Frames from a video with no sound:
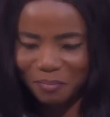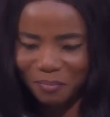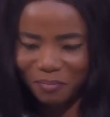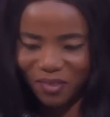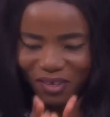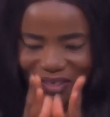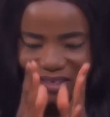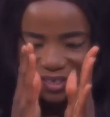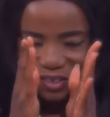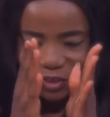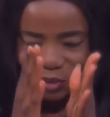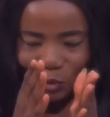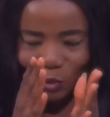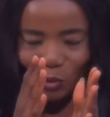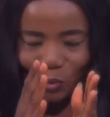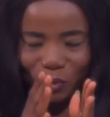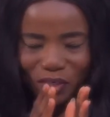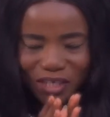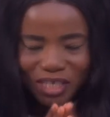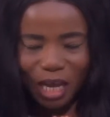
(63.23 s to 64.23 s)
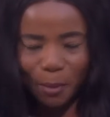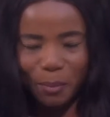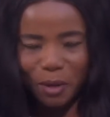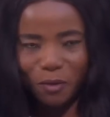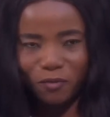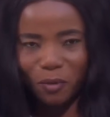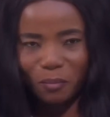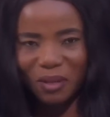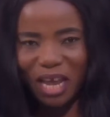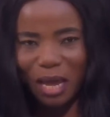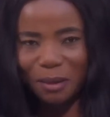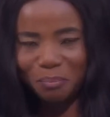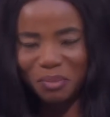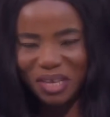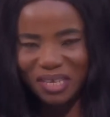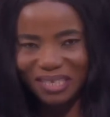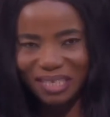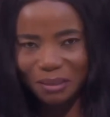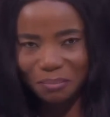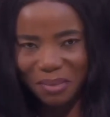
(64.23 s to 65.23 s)
This is just what is coming up from the
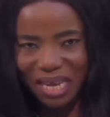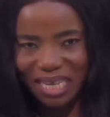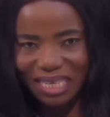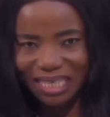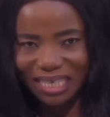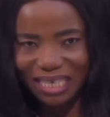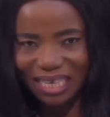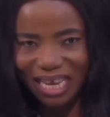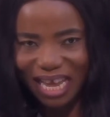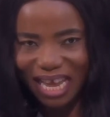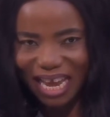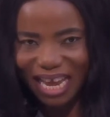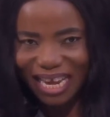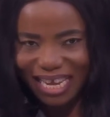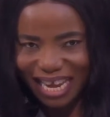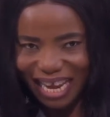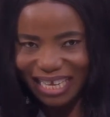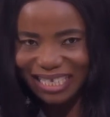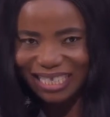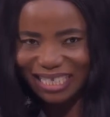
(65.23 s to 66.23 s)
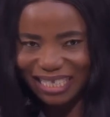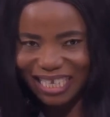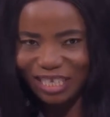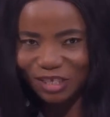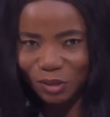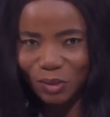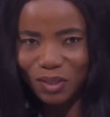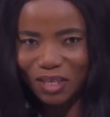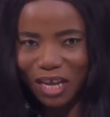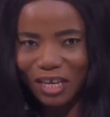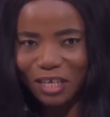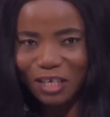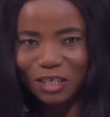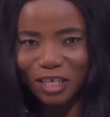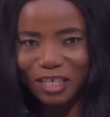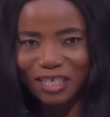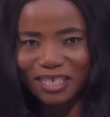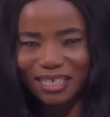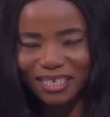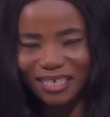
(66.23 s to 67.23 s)
MPC meeting that they just
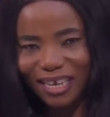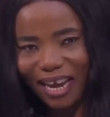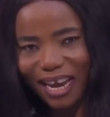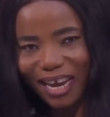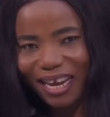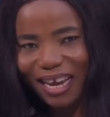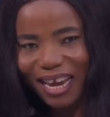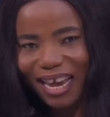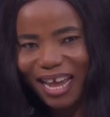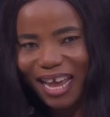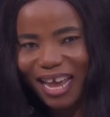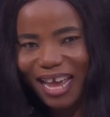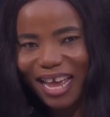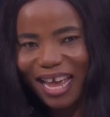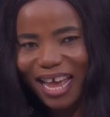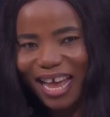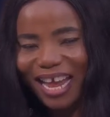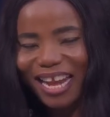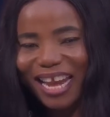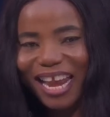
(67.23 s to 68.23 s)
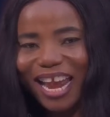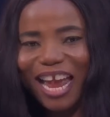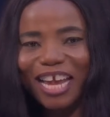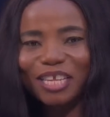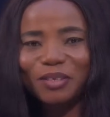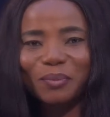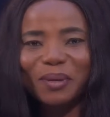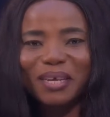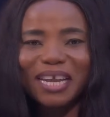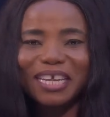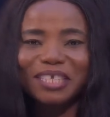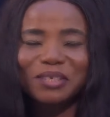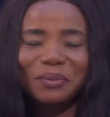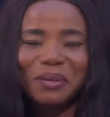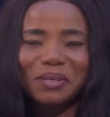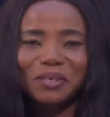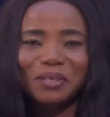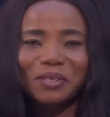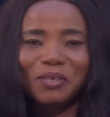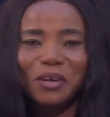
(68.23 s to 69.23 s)
concluded today. And here is where
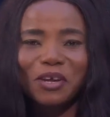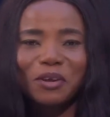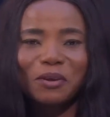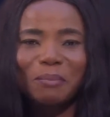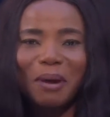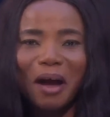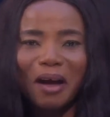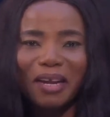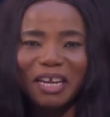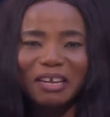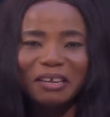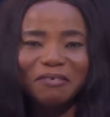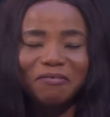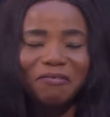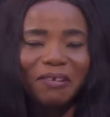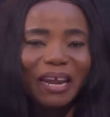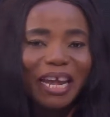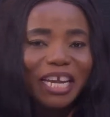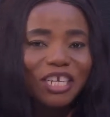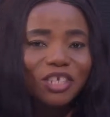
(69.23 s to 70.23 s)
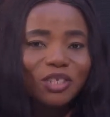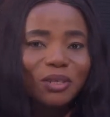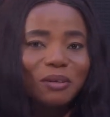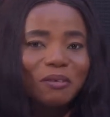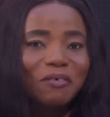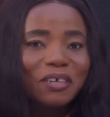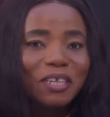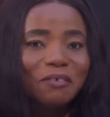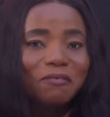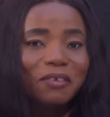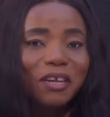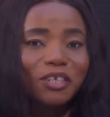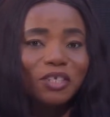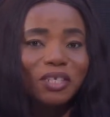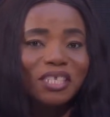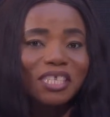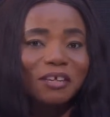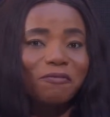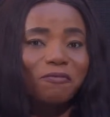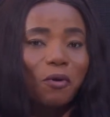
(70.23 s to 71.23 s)
Nigerians are talking about the inflation. Food
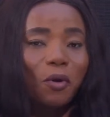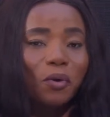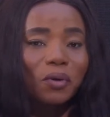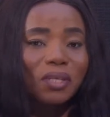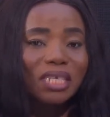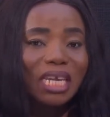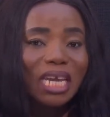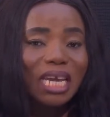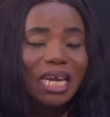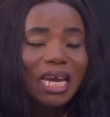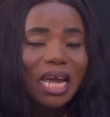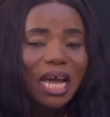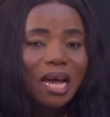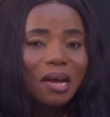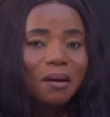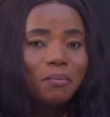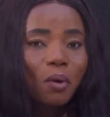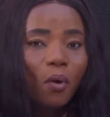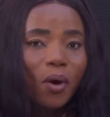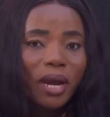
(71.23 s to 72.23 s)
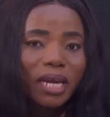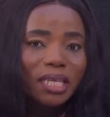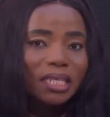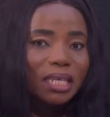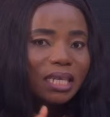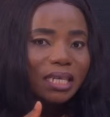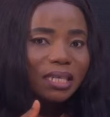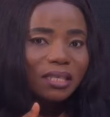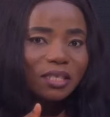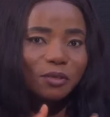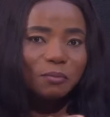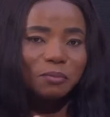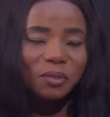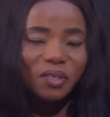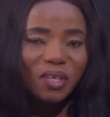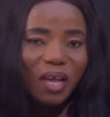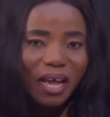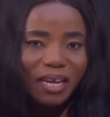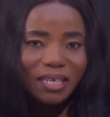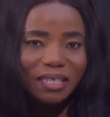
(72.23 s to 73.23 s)
inflation is at
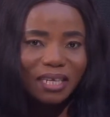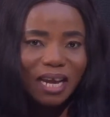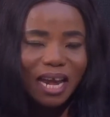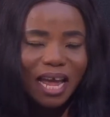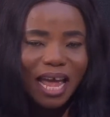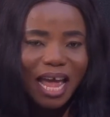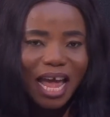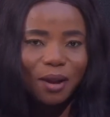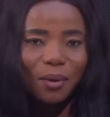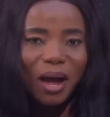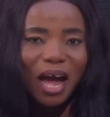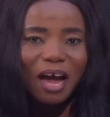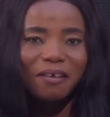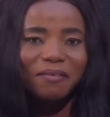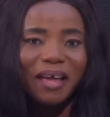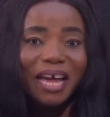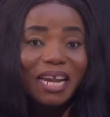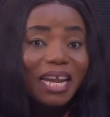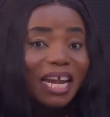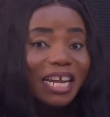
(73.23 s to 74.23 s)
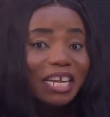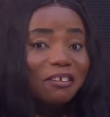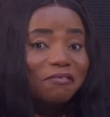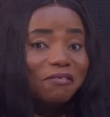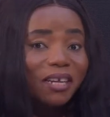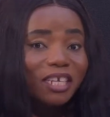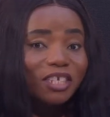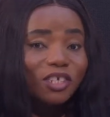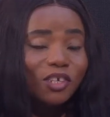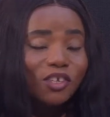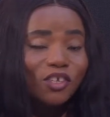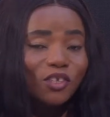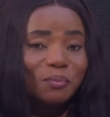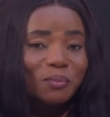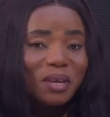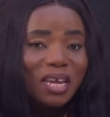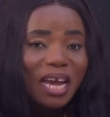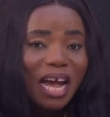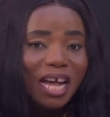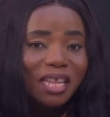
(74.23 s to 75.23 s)
40.2%. And we have headline inflation to
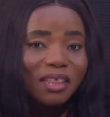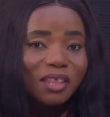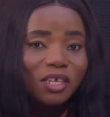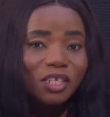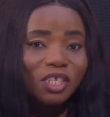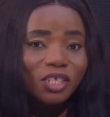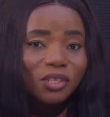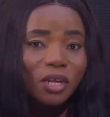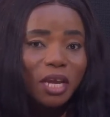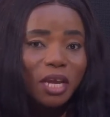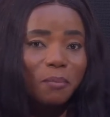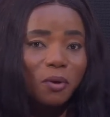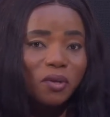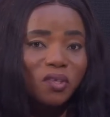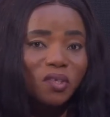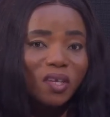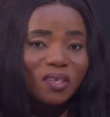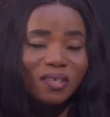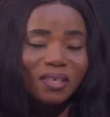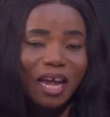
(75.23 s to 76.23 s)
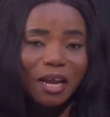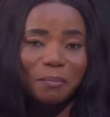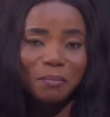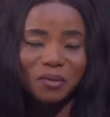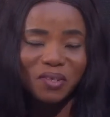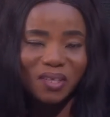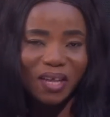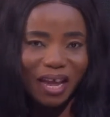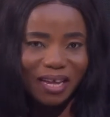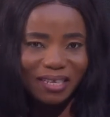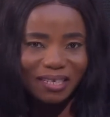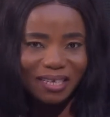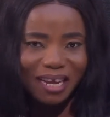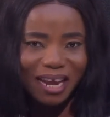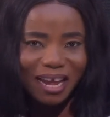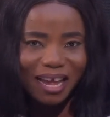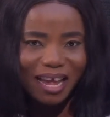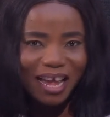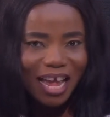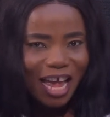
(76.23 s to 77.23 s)
be at 33.69%.
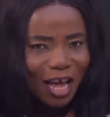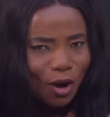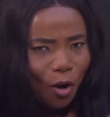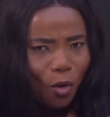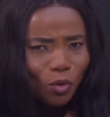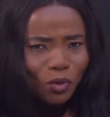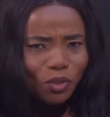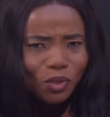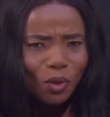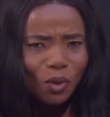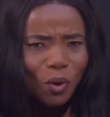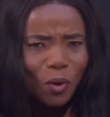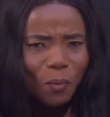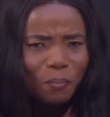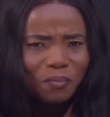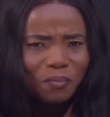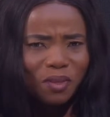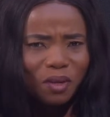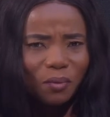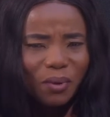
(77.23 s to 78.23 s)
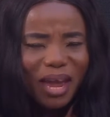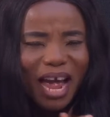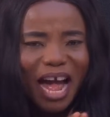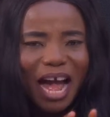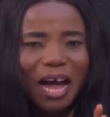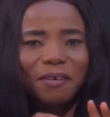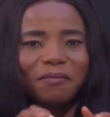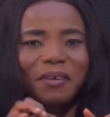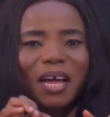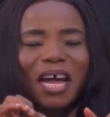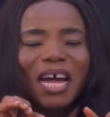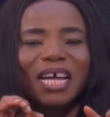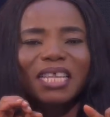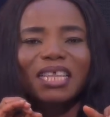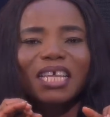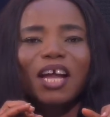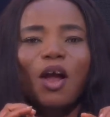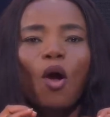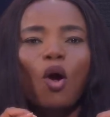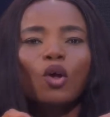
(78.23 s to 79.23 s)
And also, we have
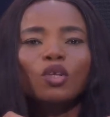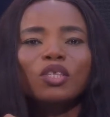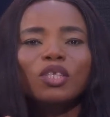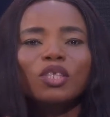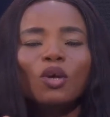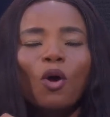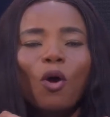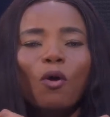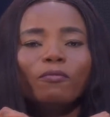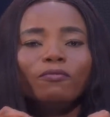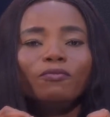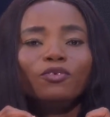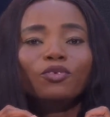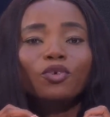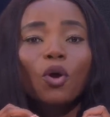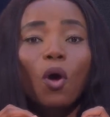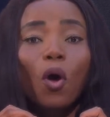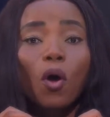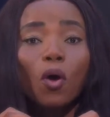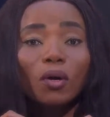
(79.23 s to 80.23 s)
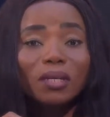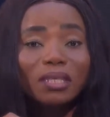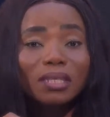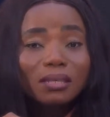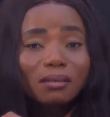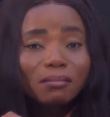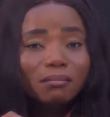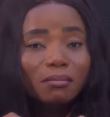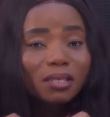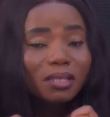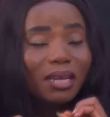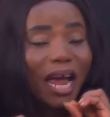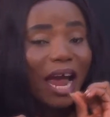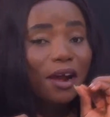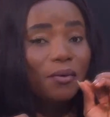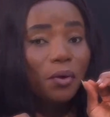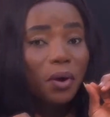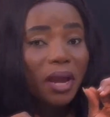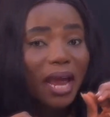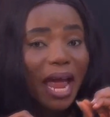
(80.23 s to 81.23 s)
the cost of drugs
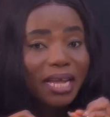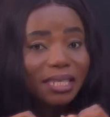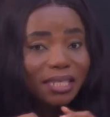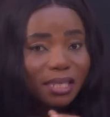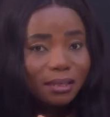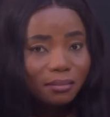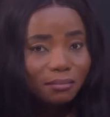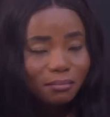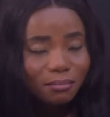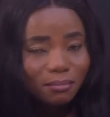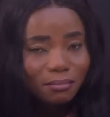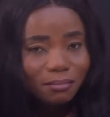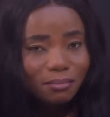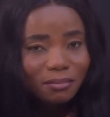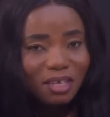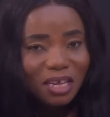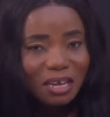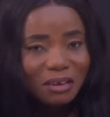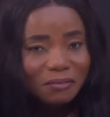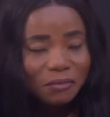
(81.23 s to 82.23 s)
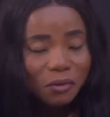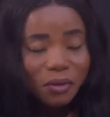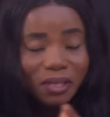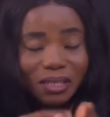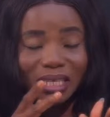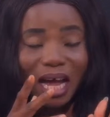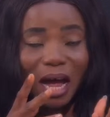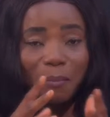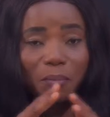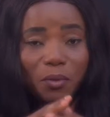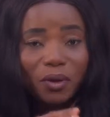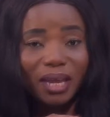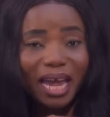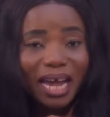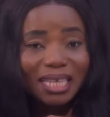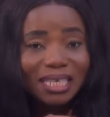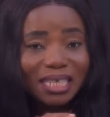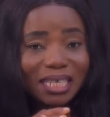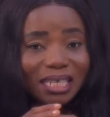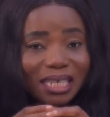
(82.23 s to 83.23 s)
skyrocketing. For example,
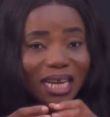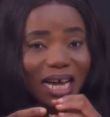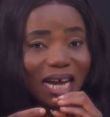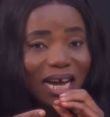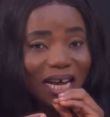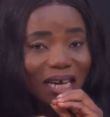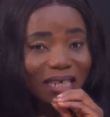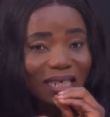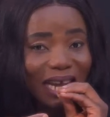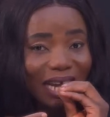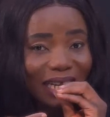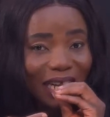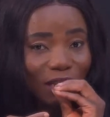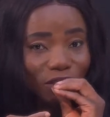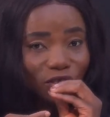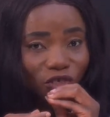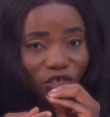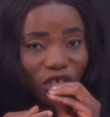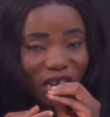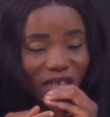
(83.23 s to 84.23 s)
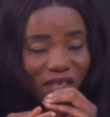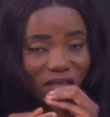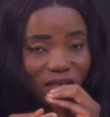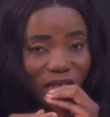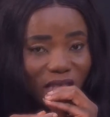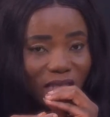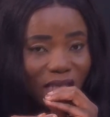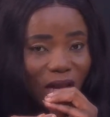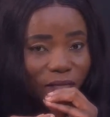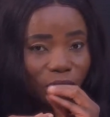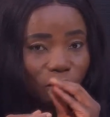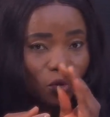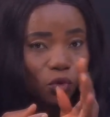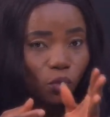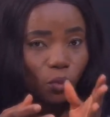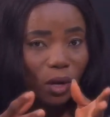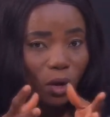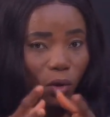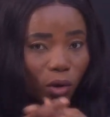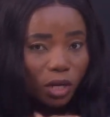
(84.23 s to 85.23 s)
getting an analgesic now for those
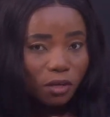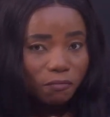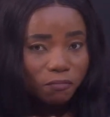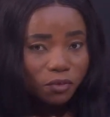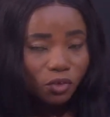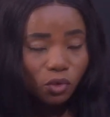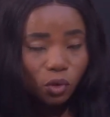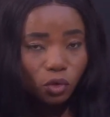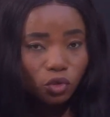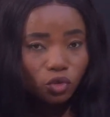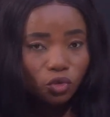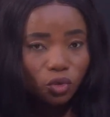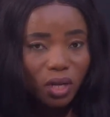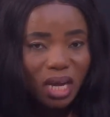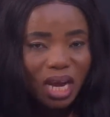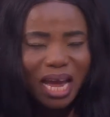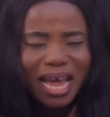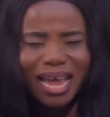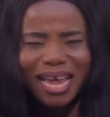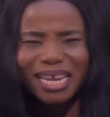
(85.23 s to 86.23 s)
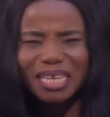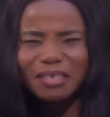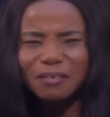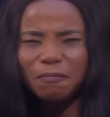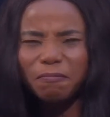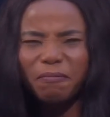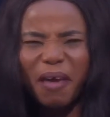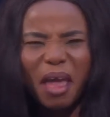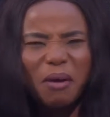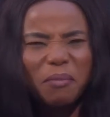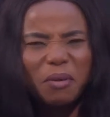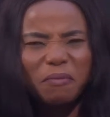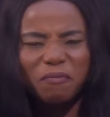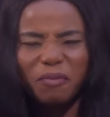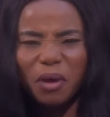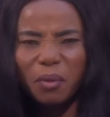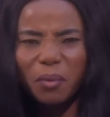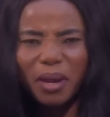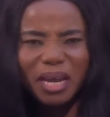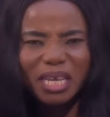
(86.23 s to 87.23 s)
who are going in for surgery, it is very,
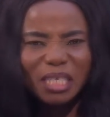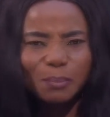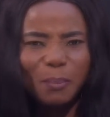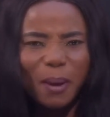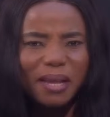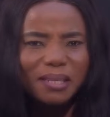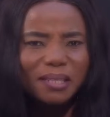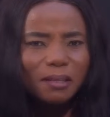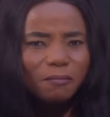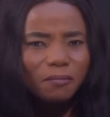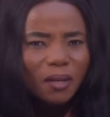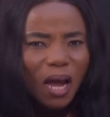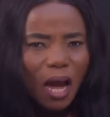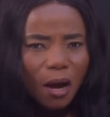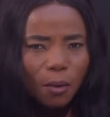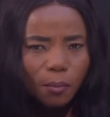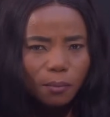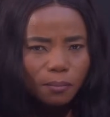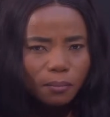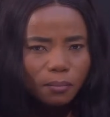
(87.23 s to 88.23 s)
very expensive now.